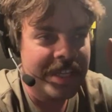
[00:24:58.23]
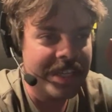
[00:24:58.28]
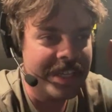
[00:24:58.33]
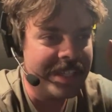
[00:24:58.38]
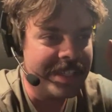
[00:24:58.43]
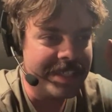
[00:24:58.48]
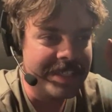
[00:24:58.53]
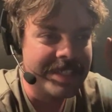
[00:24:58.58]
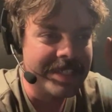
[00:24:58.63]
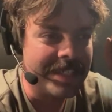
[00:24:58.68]

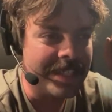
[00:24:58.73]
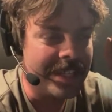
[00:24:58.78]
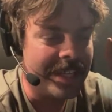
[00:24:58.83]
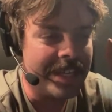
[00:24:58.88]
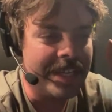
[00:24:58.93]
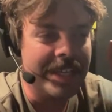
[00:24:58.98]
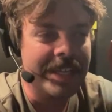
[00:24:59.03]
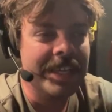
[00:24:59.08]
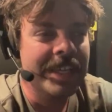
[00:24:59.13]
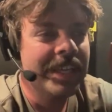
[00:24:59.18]
is
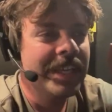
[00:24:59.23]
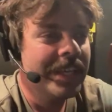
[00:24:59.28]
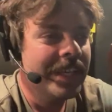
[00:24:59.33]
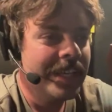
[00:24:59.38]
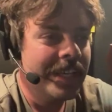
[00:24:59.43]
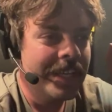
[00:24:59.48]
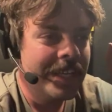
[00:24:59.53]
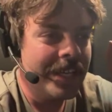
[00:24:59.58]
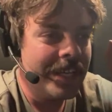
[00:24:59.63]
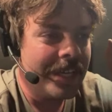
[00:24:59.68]
like
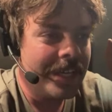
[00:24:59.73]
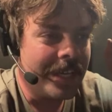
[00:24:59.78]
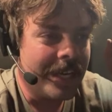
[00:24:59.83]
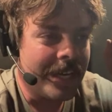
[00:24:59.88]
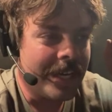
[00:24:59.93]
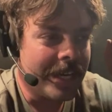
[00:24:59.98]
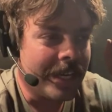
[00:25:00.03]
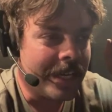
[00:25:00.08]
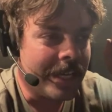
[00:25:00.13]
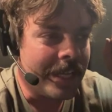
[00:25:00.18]

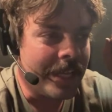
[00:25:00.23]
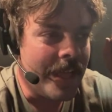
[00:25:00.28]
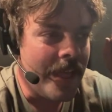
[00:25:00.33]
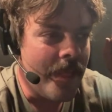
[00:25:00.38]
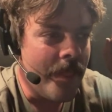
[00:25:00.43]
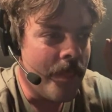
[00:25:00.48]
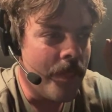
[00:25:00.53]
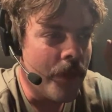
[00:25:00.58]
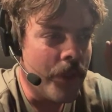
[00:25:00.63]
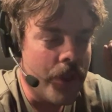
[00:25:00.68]

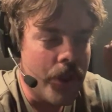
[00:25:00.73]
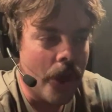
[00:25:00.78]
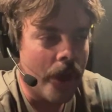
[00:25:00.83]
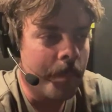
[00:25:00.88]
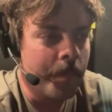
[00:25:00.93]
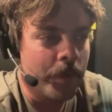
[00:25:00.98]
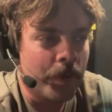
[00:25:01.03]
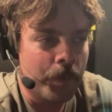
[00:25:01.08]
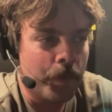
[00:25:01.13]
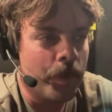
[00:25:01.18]
the
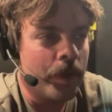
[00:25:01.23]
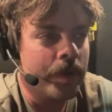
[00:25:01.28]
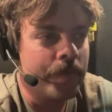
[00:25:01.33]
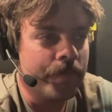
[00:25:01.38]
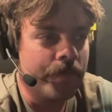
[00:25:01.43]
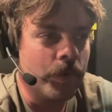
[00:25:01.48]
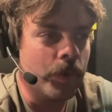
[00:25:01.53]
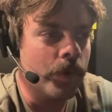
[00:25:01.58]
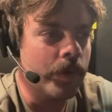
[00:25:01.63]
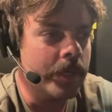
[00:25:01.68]
number one
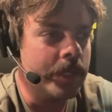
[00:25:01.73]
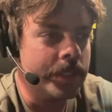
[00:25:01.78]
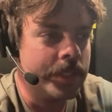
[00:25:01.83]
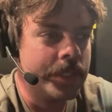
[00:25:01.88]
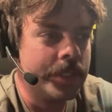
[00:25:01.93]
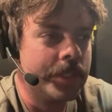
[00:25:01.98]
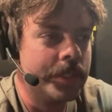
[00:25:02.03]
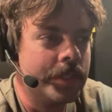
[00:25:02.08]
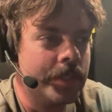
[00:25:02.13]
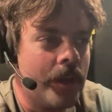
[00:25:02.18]

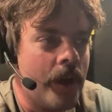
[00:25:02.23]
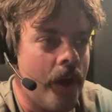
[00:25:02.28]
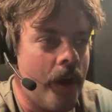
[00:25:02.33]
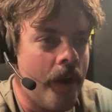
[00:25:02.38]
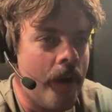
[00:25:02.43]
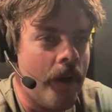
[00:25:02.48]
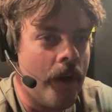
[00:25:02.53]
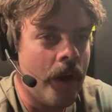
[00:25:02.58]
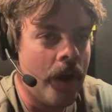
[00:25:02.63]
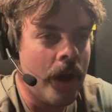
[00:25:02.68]
voice
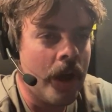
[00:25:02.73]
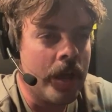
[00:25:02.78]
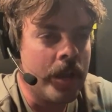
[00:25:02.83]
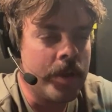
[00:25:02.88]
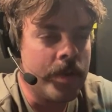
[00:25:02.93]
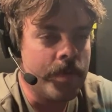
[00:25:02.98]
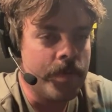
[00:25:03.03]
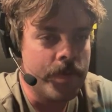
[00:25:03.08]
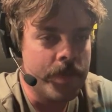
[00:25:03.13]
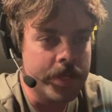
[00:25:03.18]

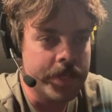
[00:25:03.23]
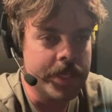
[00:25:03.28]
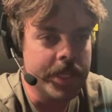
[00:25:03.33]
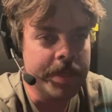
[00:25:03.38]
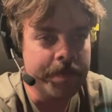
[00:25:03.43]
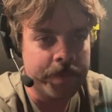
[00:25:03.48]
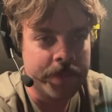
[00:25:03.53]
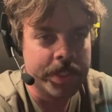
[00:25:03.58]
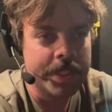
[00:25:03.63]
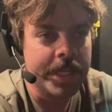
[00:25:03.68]
on the
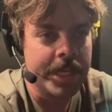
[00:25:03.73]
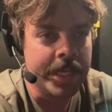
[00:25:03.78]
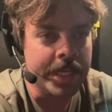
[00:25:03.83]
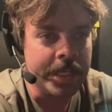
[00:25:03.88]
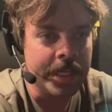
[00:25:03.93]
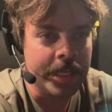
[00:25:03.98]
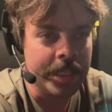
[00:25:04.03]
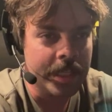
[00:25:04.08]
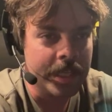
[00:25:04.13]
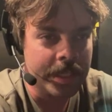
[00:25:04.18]
deep
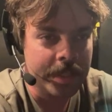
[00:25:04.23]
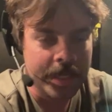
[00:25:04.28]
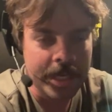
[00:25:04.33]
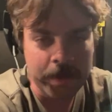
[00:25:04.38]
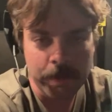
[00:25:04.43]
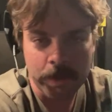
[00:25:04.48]
state. I like how